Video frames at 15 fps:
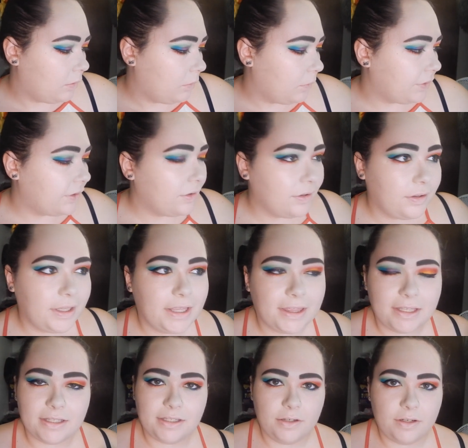With a look like
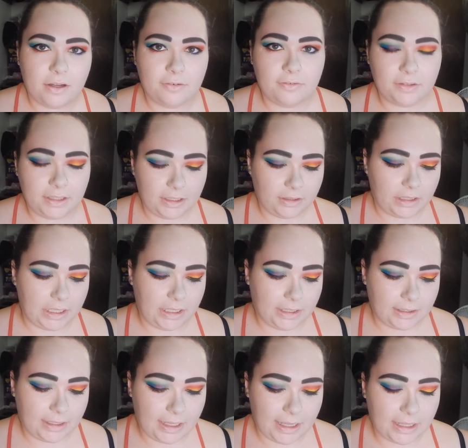this, you definitely
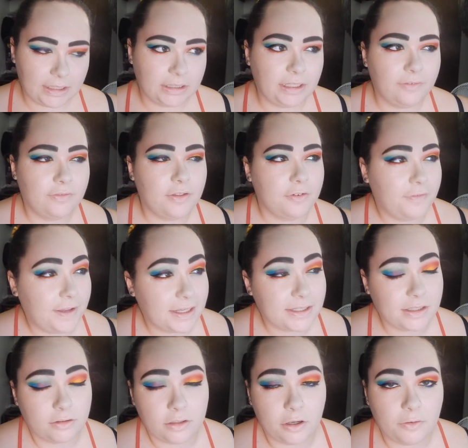can't leave the face
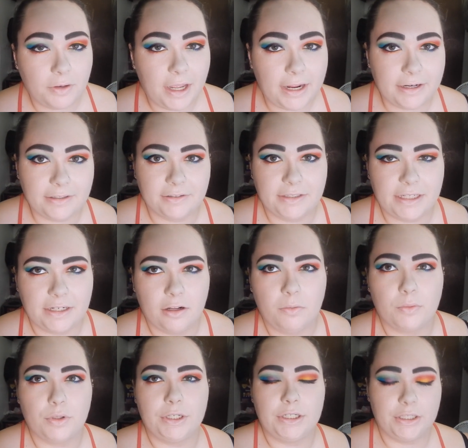alone. I understand not
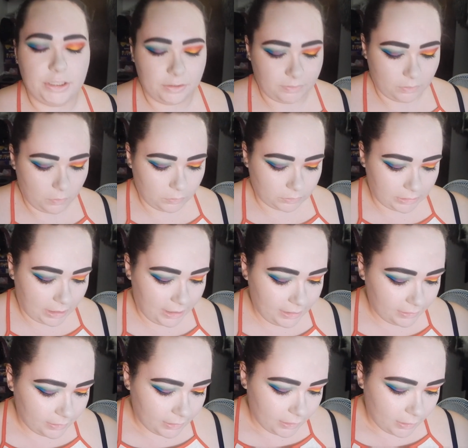wanting to do a whole lot,
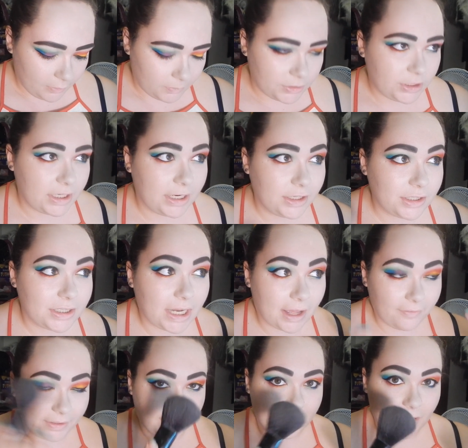but you can't just
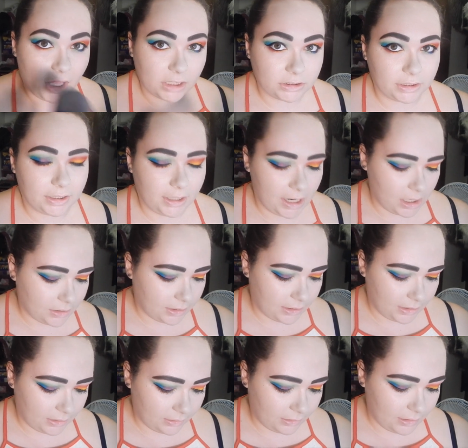have color and
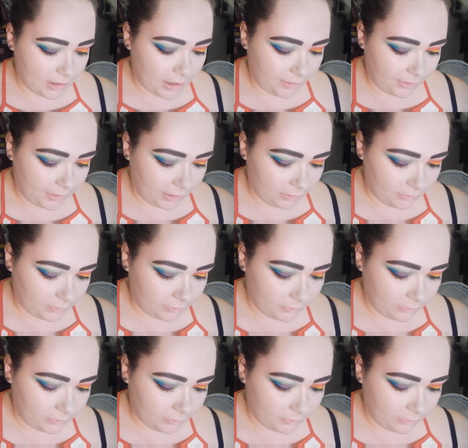then nothing.